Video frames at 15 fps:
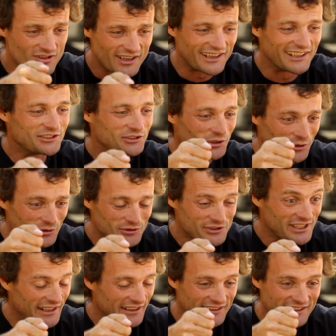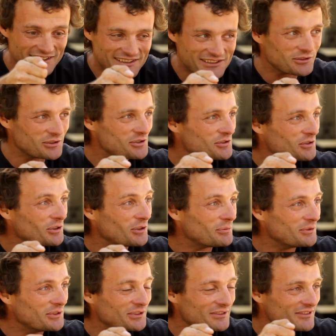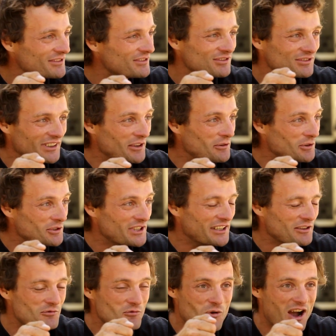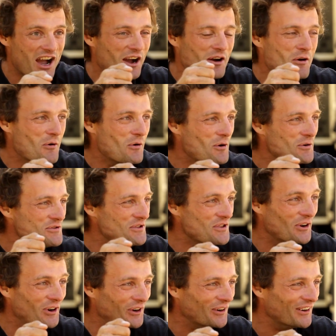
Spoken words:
8 turns like this, no stop. And I was like, wow, no.